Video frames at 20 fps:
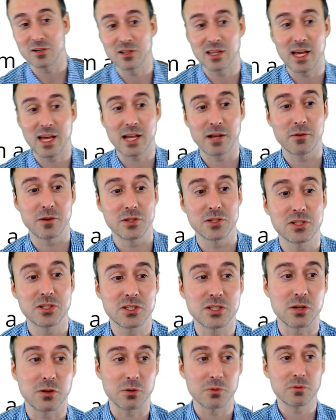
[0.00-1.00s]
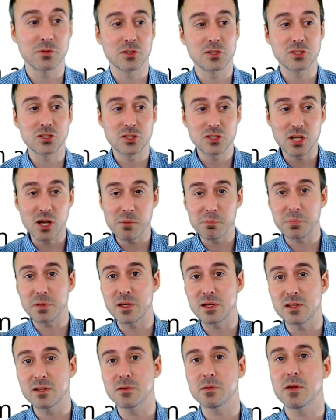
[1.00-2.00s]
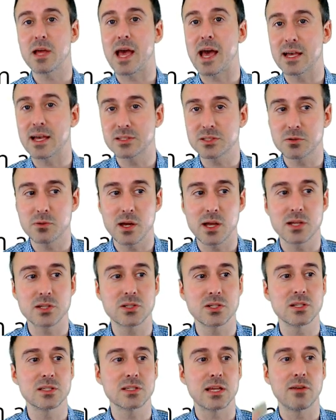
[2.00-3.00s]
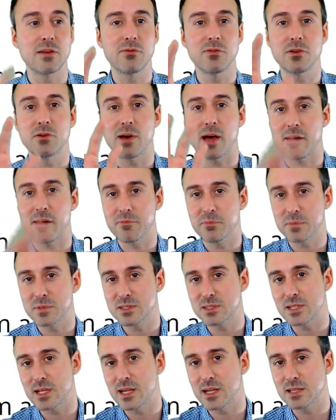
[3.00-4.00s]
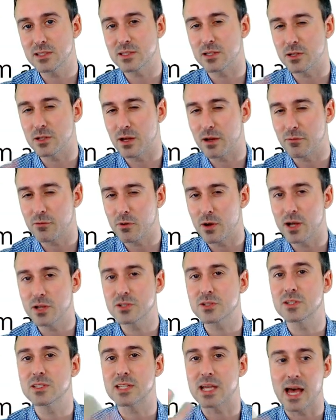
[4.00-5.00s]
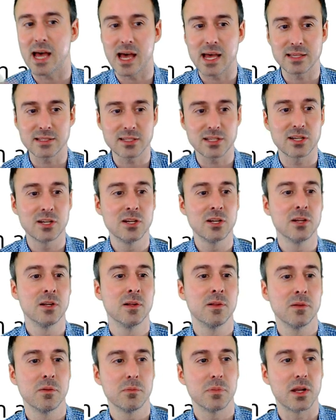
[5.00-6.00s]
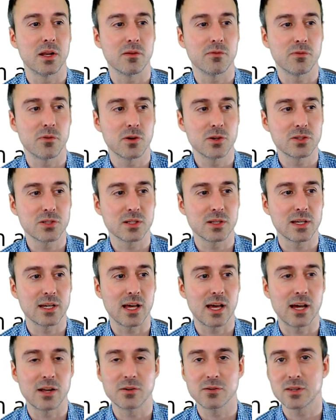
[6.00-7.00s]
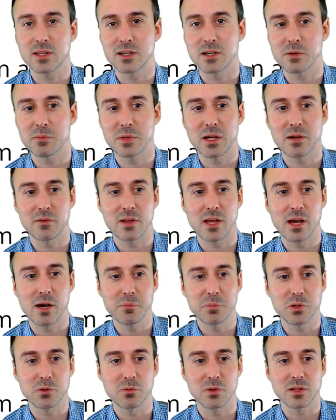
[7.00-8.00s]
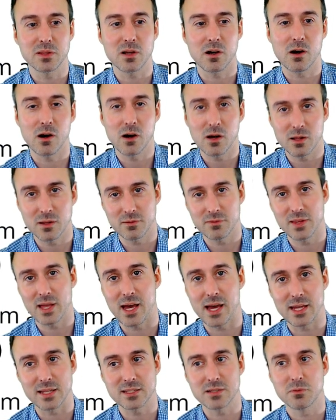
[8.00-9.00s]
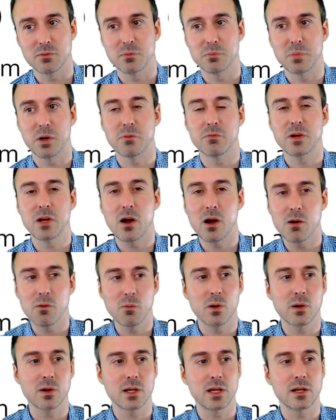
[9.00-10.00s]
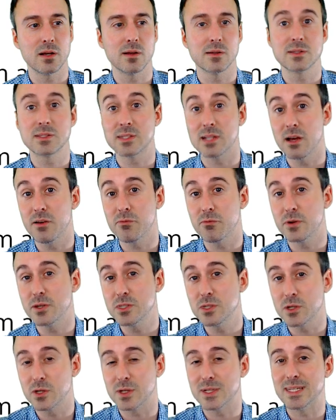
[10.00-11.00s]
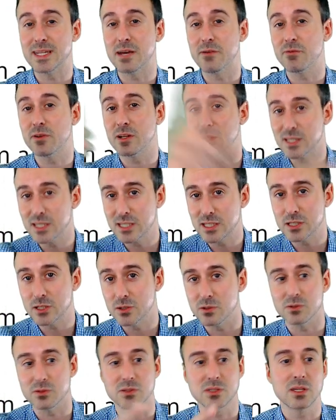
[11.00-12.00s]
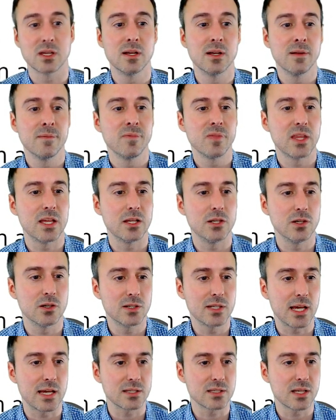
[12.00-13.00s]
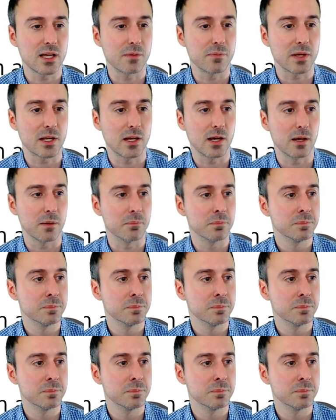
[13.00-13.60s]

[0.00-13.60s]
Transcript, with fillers: language. So jump in, ask questions. If you have mistakes and you have questions, ask. But unfortunately, I don't think I'll be able to help you with all of that. But we are working on stuff which you can definitely use in your test coming up.